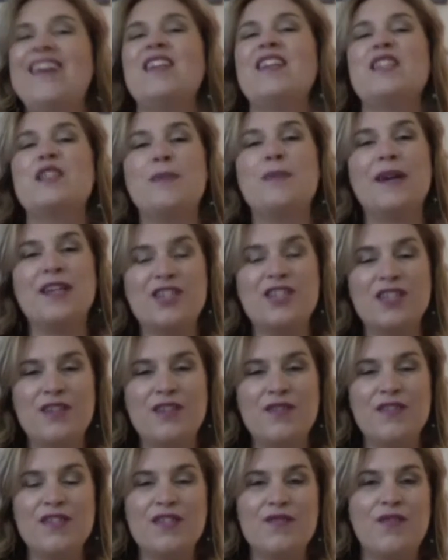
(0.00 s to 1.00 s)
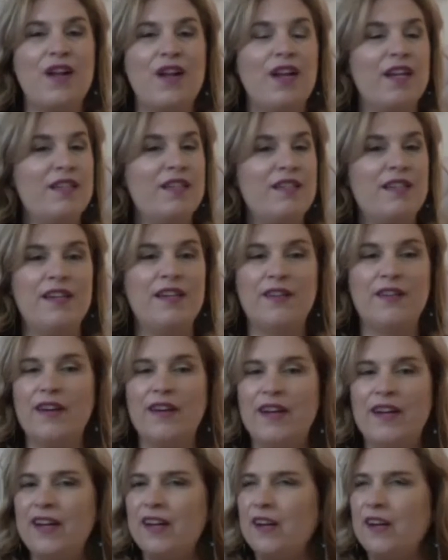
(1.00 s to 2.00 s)
Especially if it's
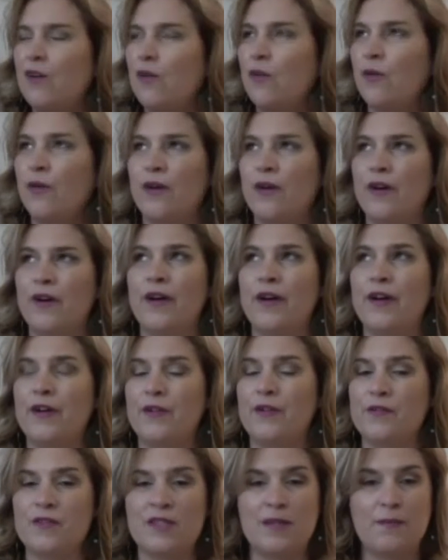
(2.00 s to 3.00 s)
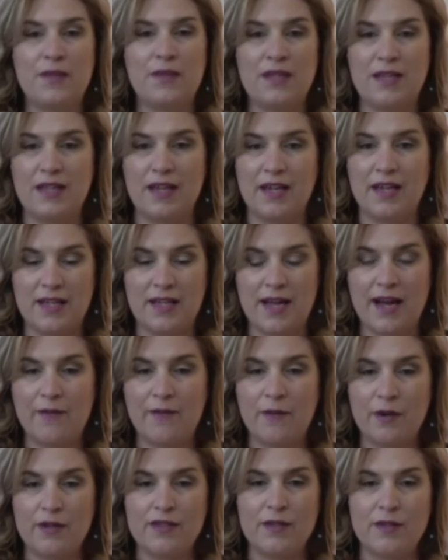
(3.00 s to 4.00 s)
volunteering or, something like that,
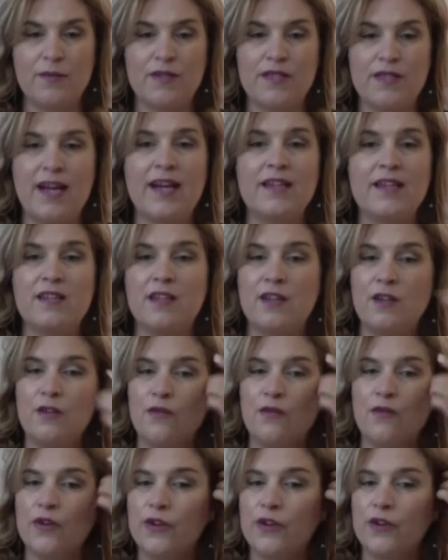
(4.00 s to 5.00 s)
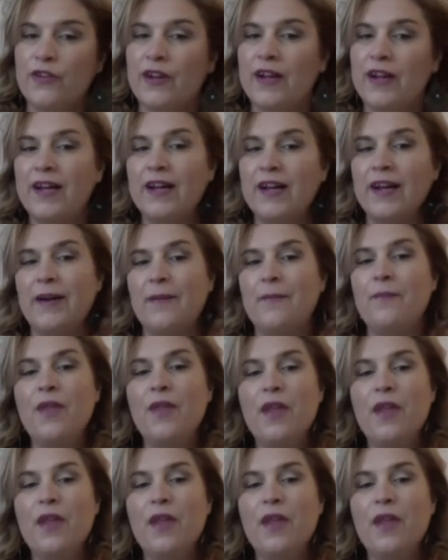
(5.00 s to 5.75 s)
where someone's asking you for your time.